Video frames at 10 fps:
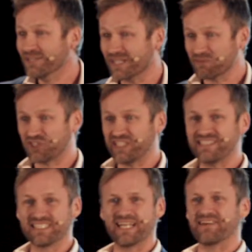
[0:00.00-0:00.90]
So I was
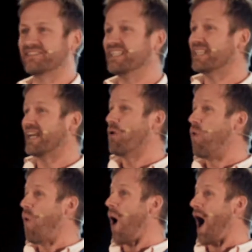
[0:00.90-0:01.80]
sitting there and thinking,
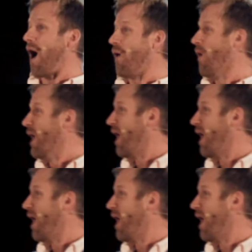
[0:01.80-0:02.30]
wow,